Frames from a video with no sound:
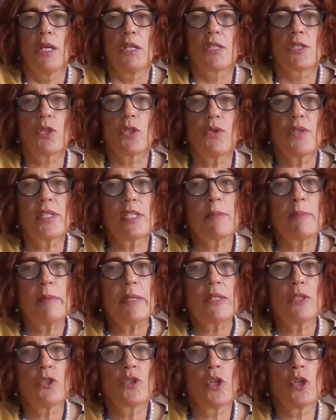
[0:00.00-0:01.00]
So it is
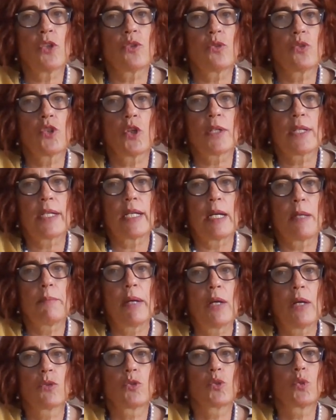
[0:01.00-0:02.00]
better not to talk
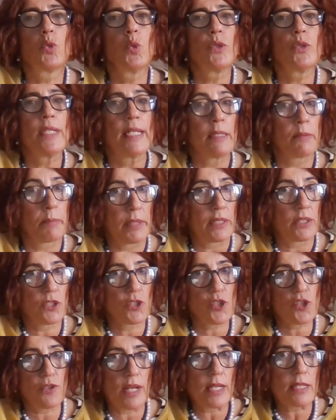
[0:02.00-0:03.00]
about good and bad
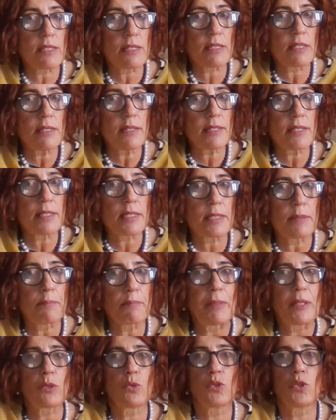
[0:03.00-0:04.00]
transits,
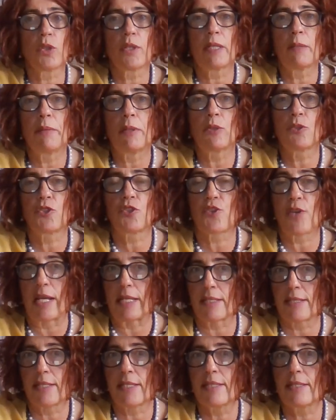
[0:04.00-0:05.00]
but to talk about
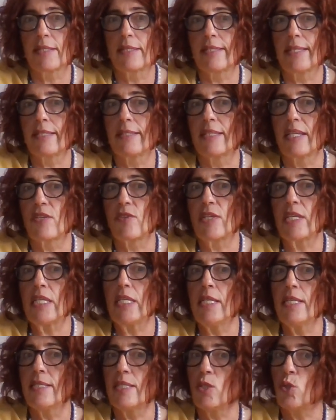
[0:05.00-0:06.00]
transits that are
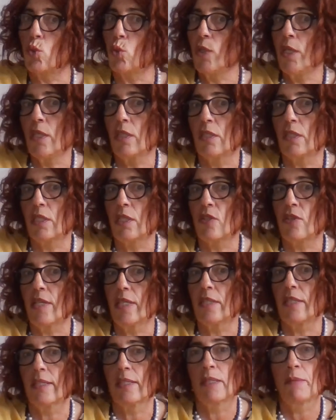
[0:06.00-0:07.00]
easy to integrate
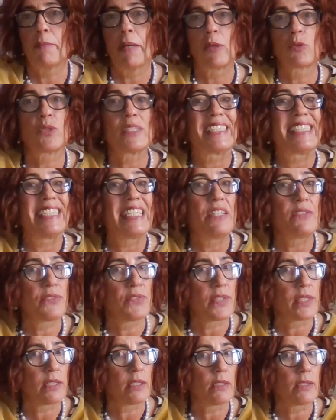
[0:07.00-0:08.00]
and about
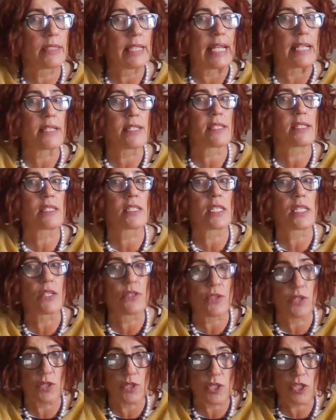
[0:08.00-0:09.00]
difficult and
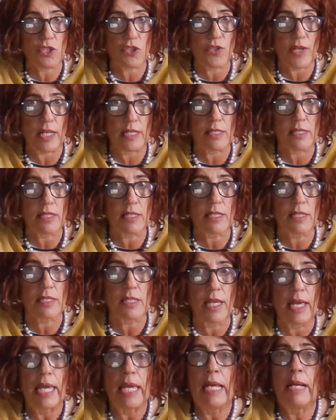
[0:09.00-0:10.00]
serious transits
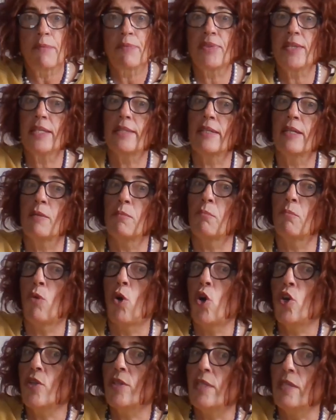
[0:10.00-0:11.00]
that are
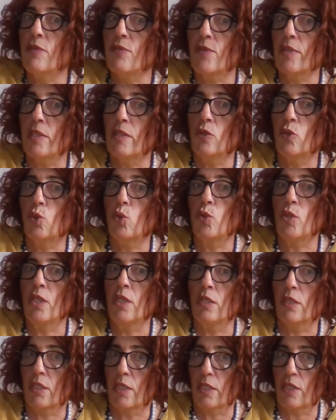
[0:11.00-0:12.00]
more difficult to
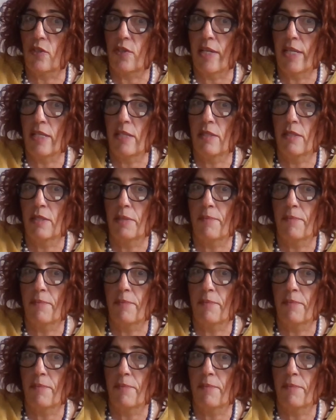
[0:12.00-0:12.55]
integrate